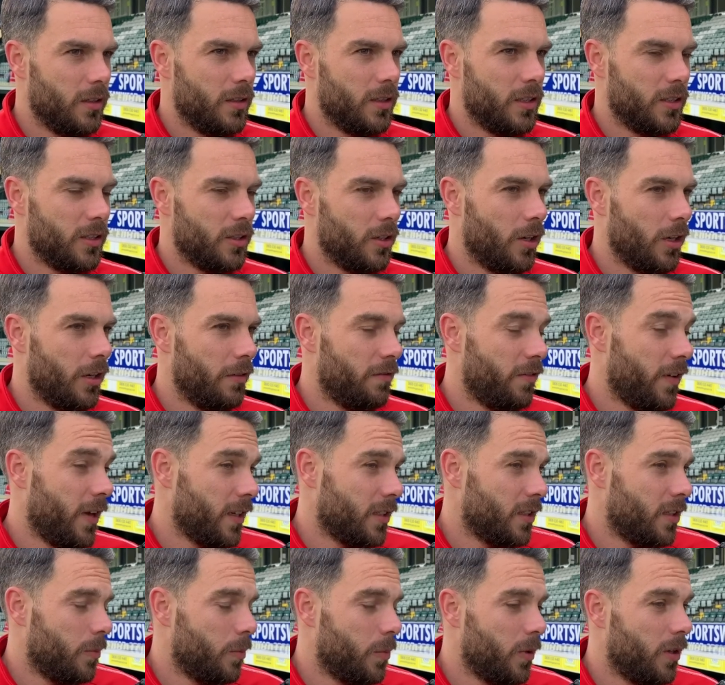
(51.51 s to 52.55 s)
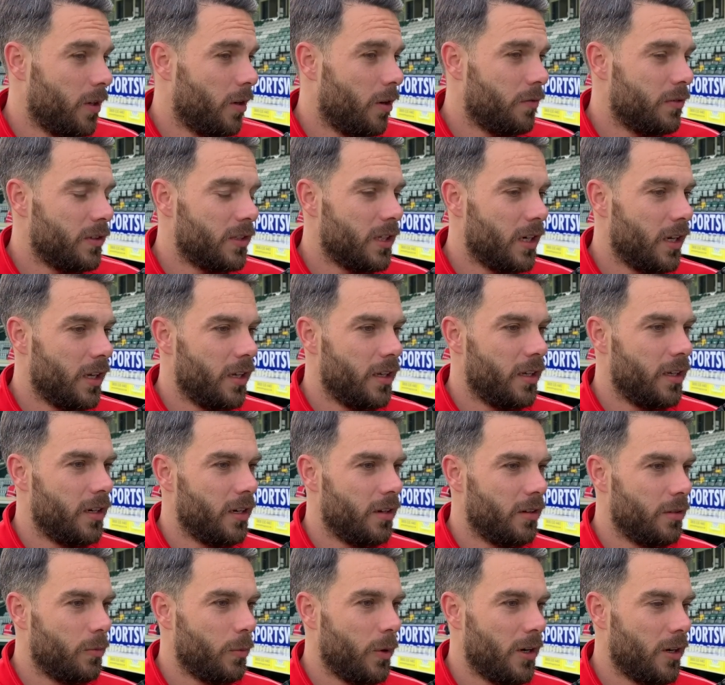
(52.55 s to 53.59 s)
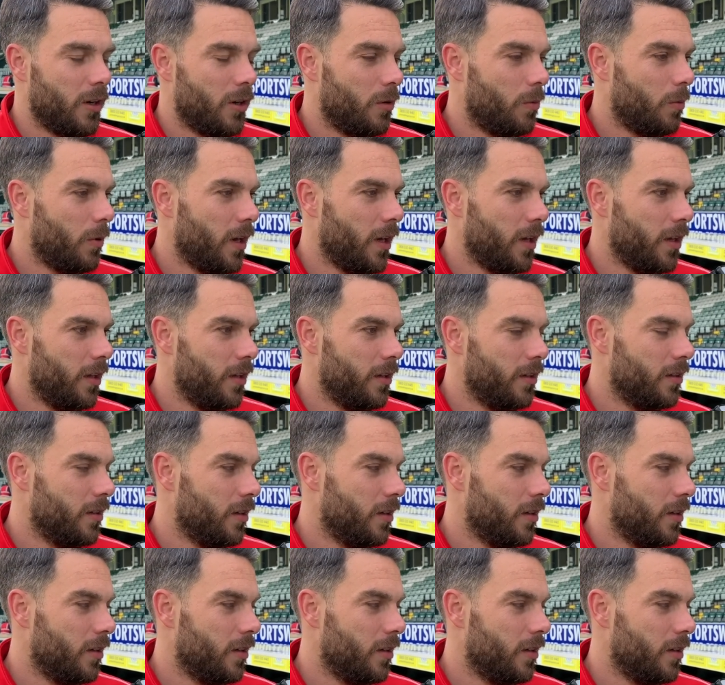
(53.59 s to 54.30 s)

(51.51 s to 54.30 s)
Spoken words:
deciding factor. But obviously, you know, it went our way,